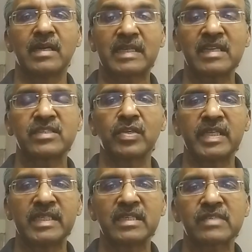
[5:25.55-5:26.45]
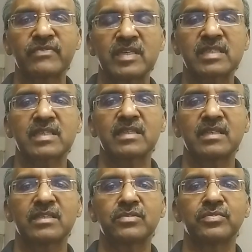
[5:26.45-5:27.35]
at least your leaders first,
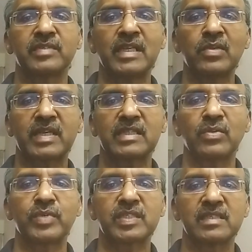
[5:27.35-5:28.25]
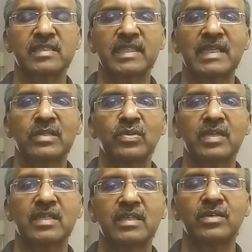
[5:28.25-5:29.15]
to relook at the vision, saying that,
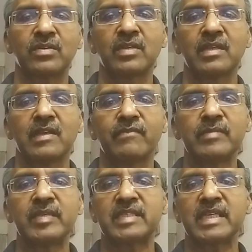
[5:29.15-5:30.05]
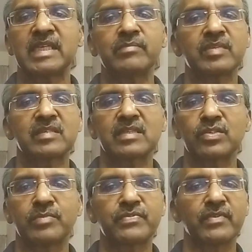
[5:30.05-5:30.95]
look, you know, we've been taking business
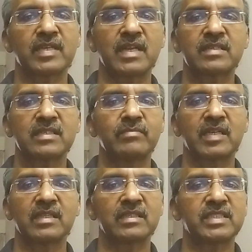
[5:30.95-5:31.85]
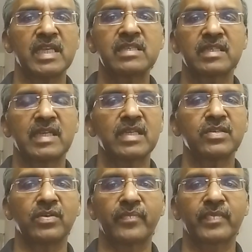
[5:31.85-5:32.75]
so much for granted, but in the change
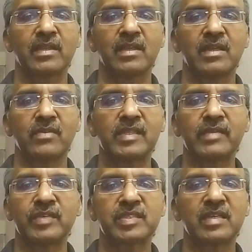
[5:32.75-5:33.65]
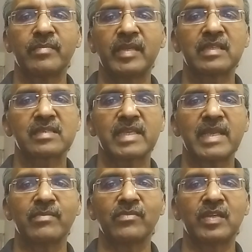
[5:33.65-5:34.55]
scenario, will the vision remain the
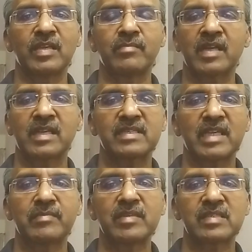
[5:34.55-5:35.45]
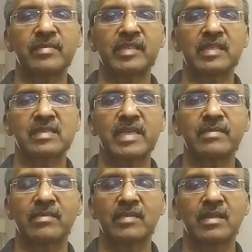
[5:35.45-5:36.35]
same? Will your market segments remain the
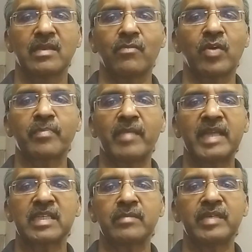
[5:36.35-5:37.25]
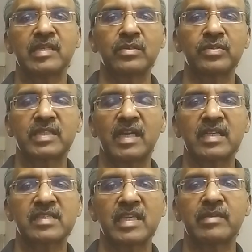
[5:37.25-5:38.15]
same? What might have been a good
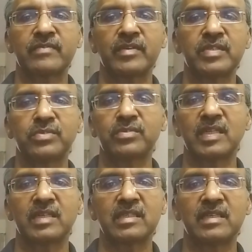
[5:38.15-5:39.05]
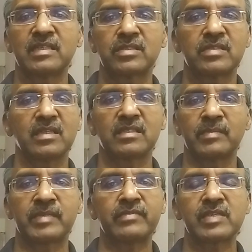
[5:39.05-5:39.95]
target segment for you in
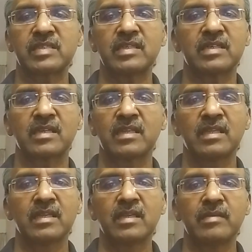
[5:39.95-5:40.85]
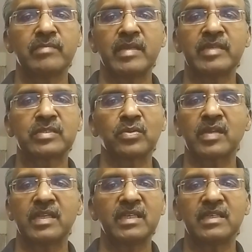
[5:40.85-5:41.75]
the previous year may be
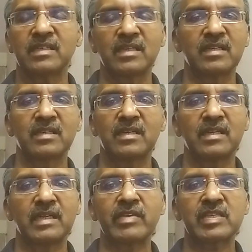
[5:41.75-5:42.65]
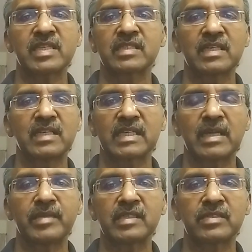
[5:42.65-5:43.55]
totally devastated in the
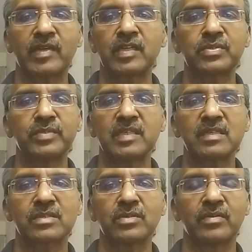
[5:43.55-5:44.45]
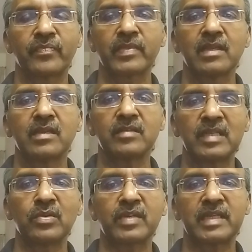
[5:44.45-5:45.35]
coming 1 or 2 years. So
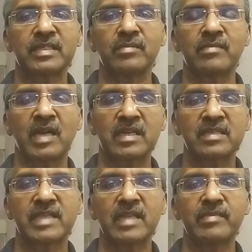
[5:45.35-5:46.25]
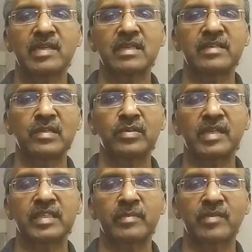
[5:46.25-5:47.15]
relook at your market segment, relook
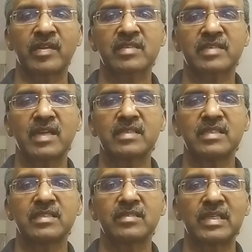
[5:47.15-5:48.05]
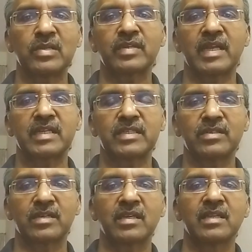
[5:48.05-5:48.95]
at your product strategy, relook at
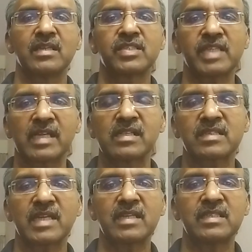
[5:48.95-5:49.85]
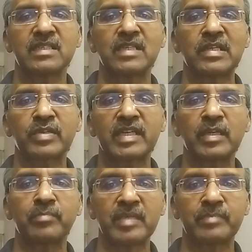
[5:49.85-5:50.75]
your channel strategy, relook at
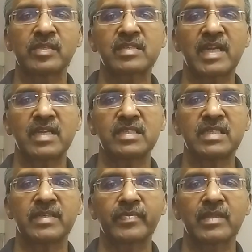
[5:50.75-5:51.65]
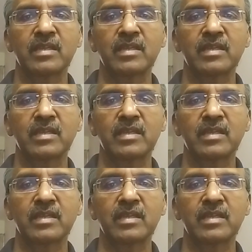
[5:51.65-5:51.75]
your people strategy,